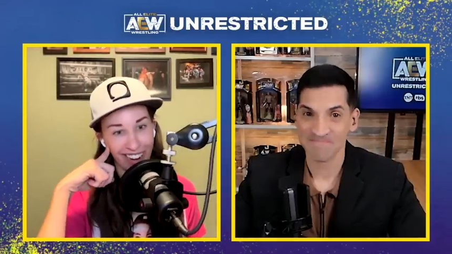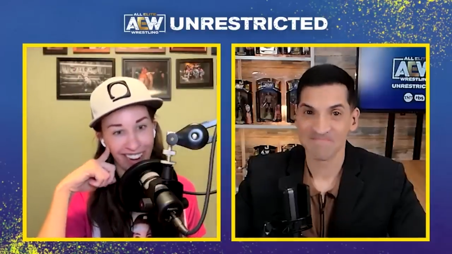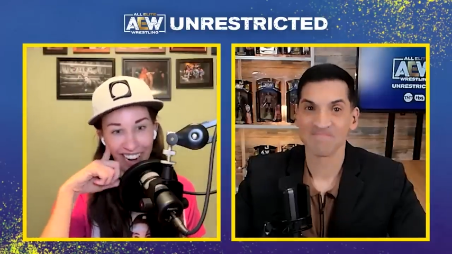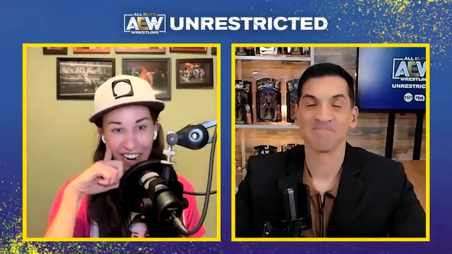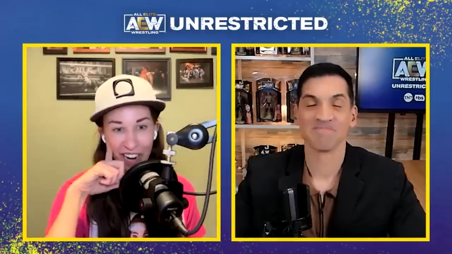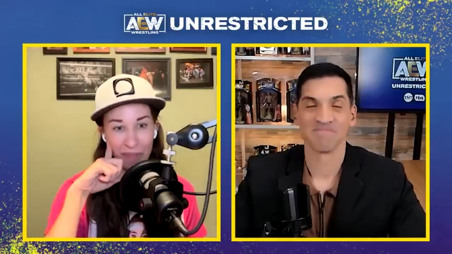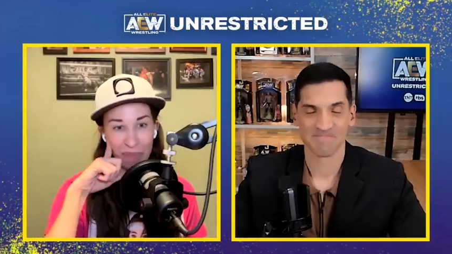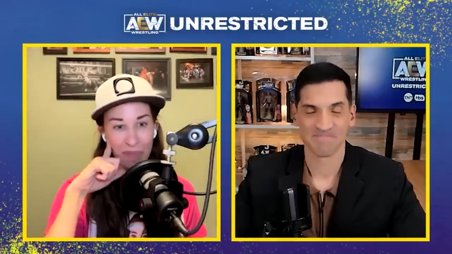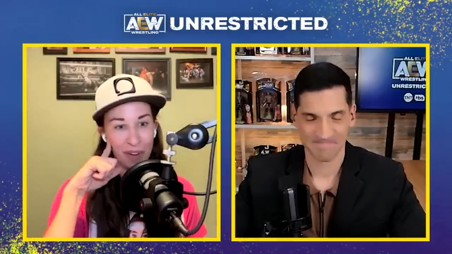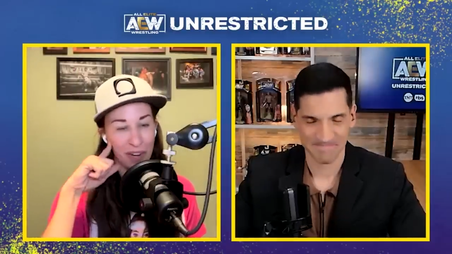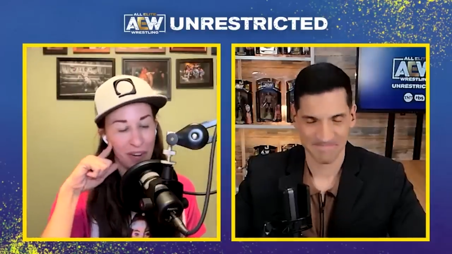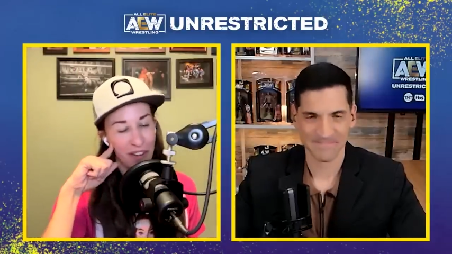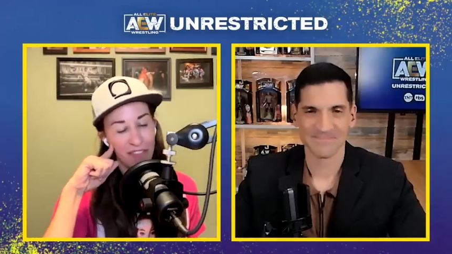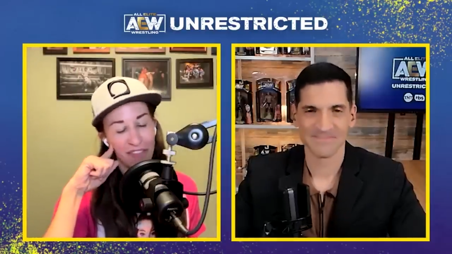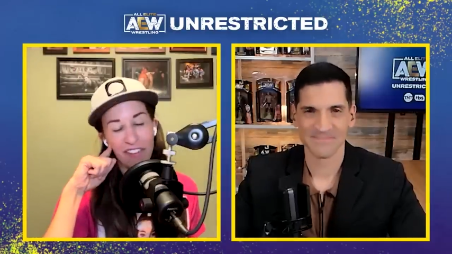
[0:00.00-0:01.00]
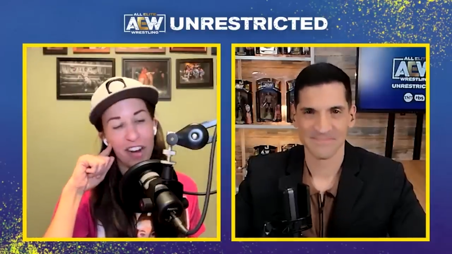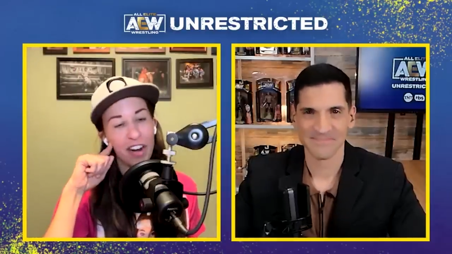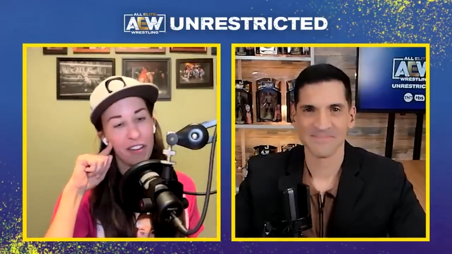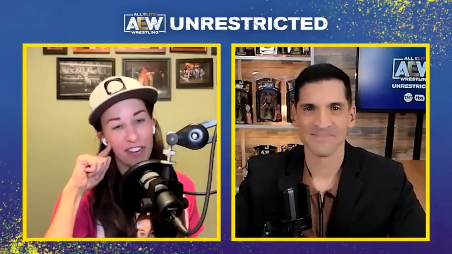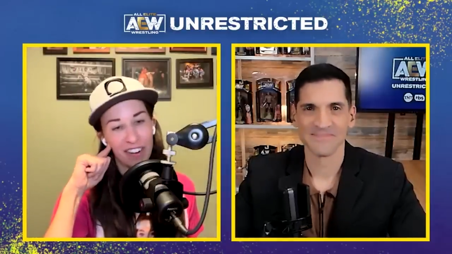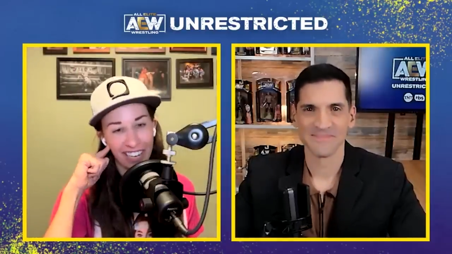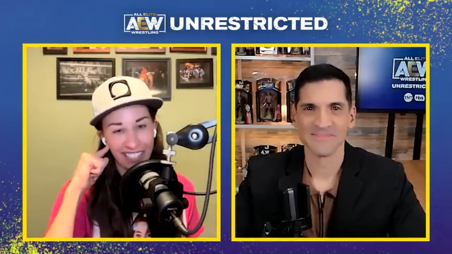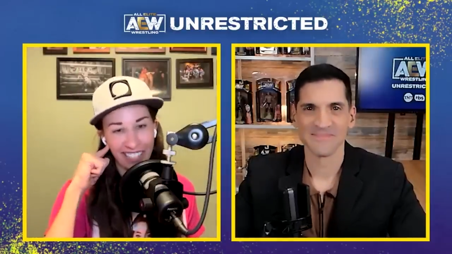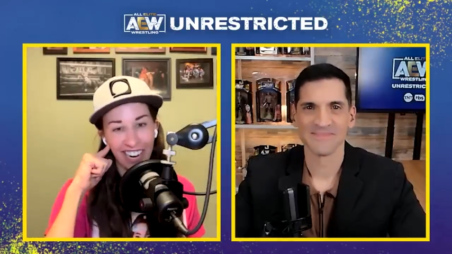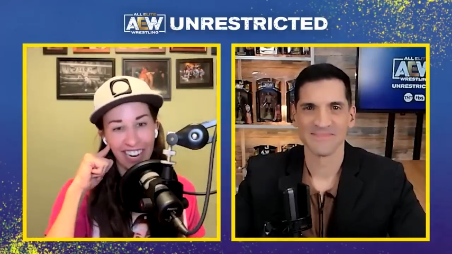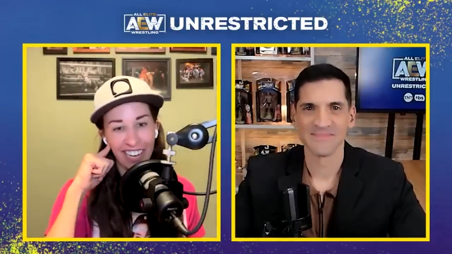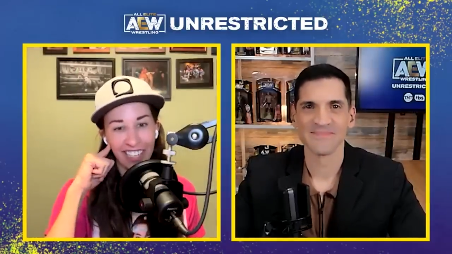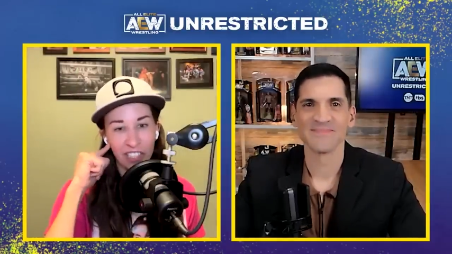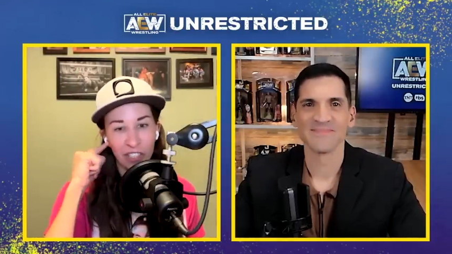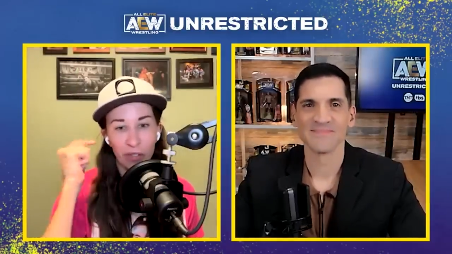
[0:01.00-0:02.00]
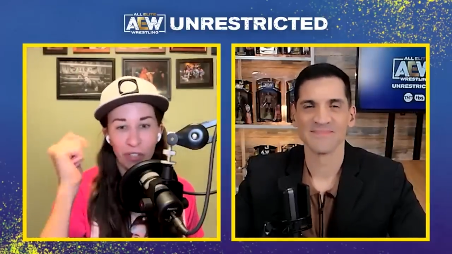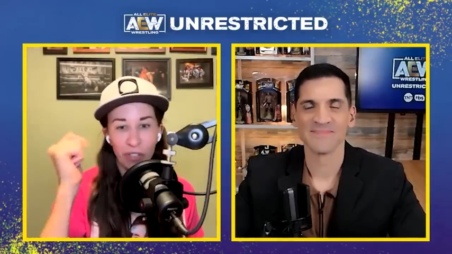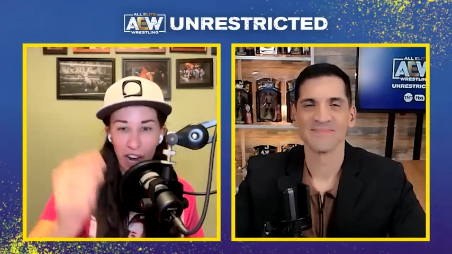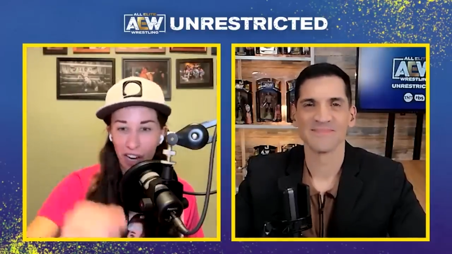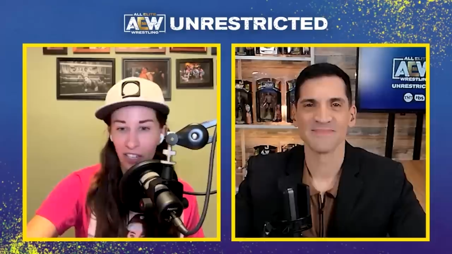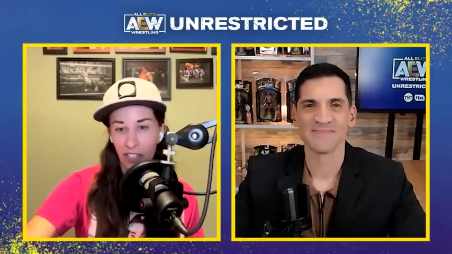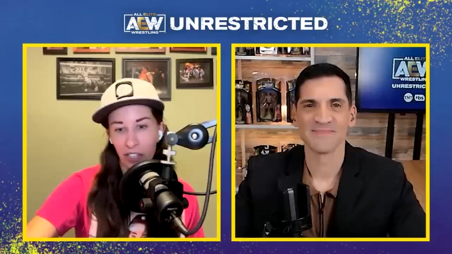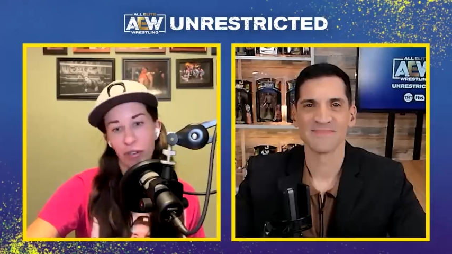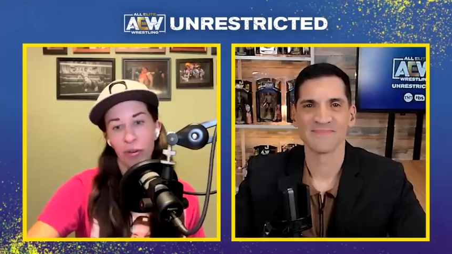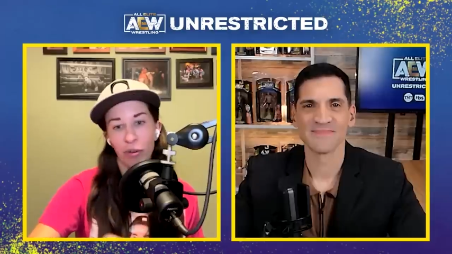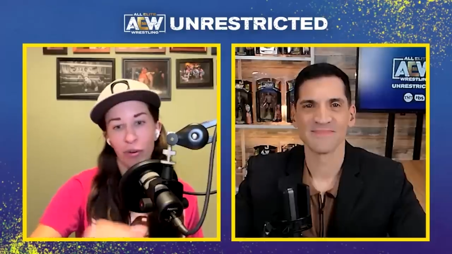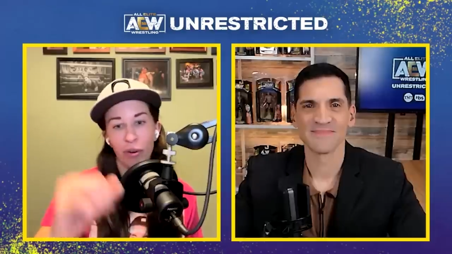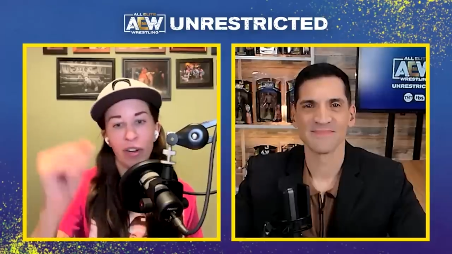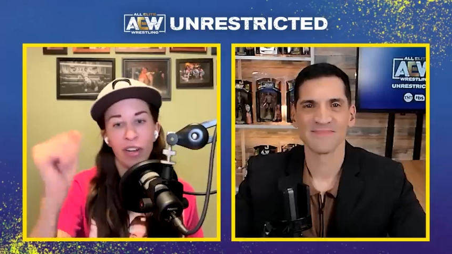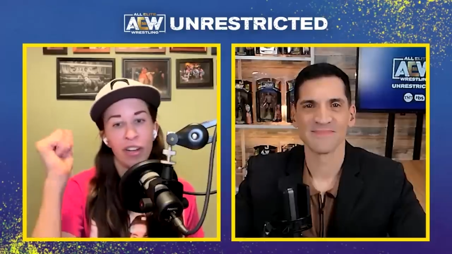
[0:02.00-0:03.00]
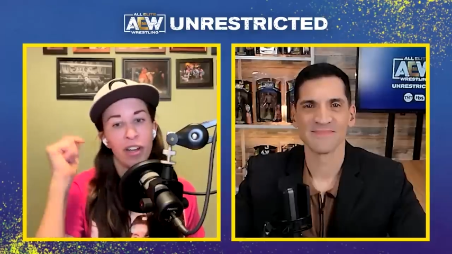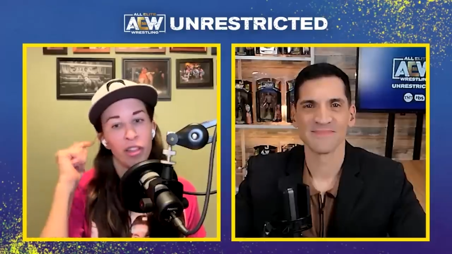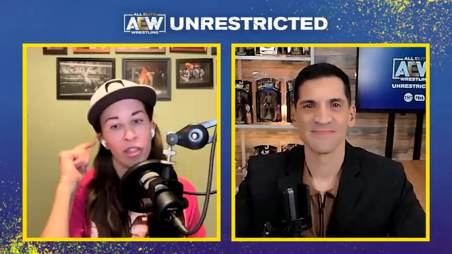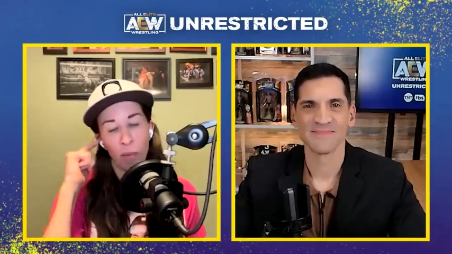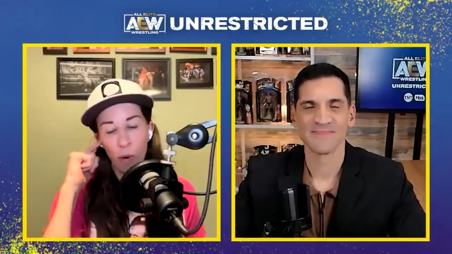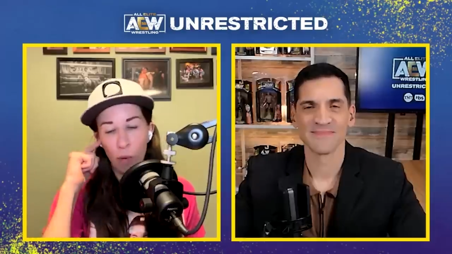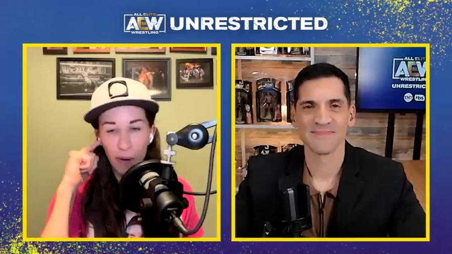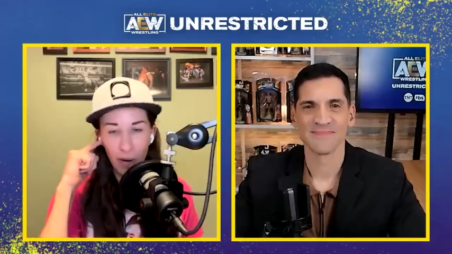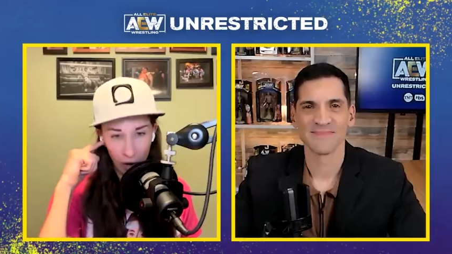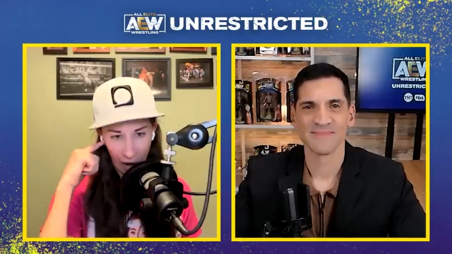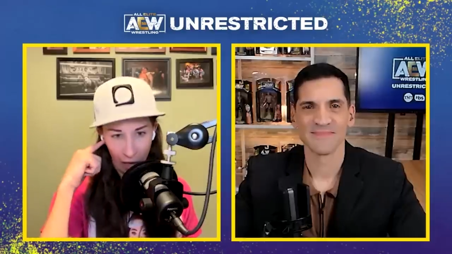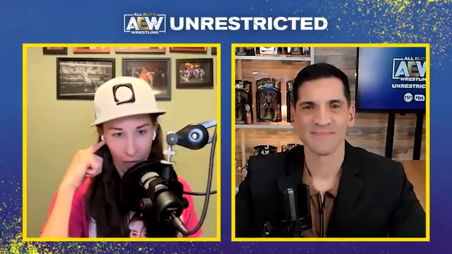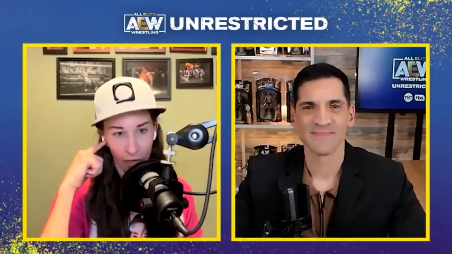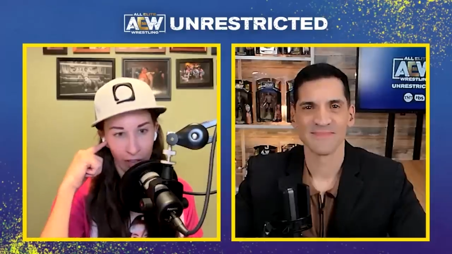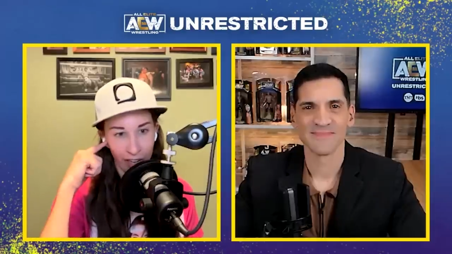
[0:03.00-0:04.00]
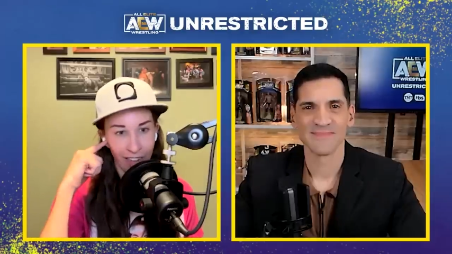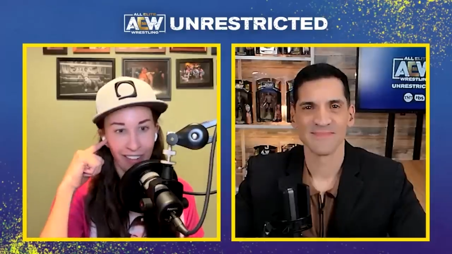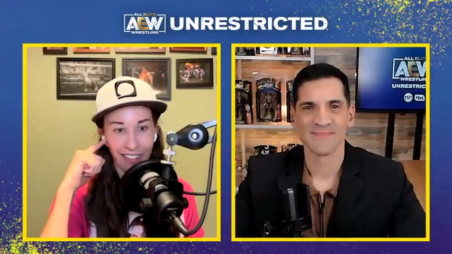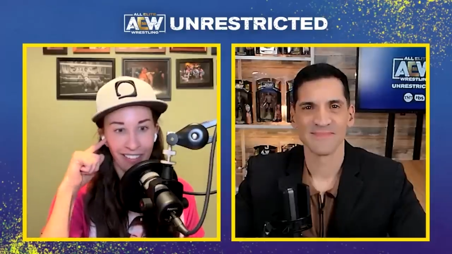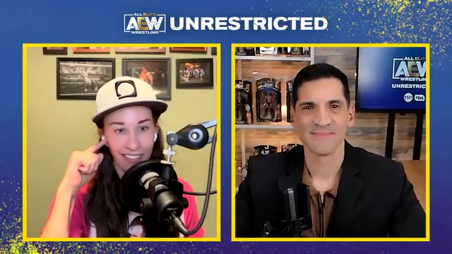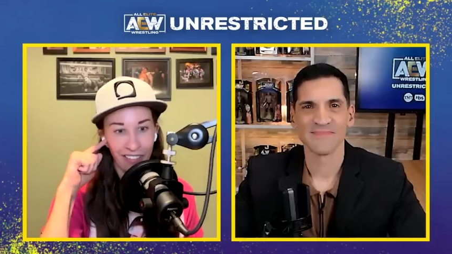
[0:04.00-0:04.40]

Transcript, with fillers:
Speaker 1: And I'm very, very excited to talk to the premier athlete,